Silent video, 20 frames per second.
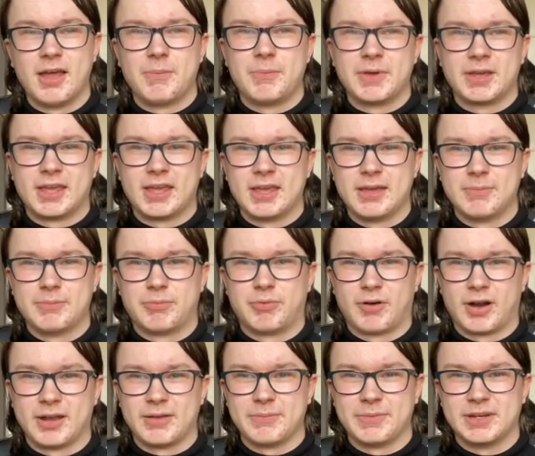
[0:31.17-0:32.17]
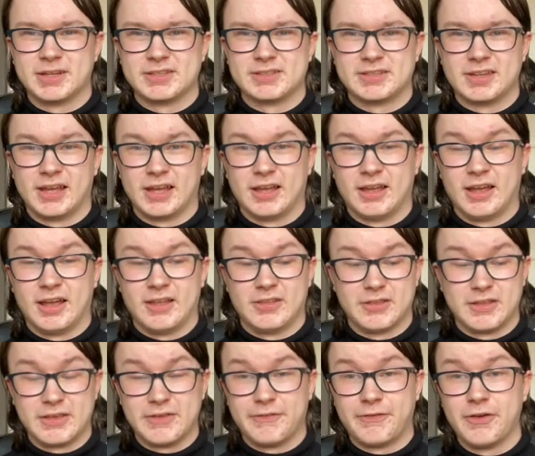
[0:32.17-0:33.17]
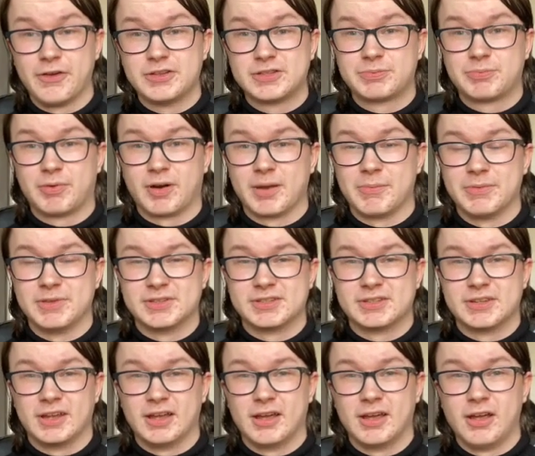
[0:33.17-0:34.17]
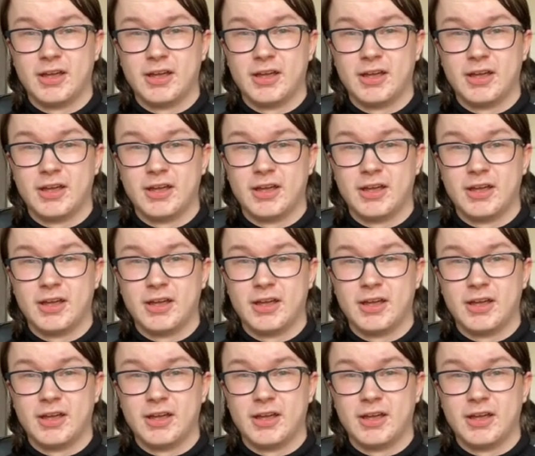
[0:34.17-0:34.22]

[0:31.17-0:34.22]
became Prime Minister, the first Prime Minister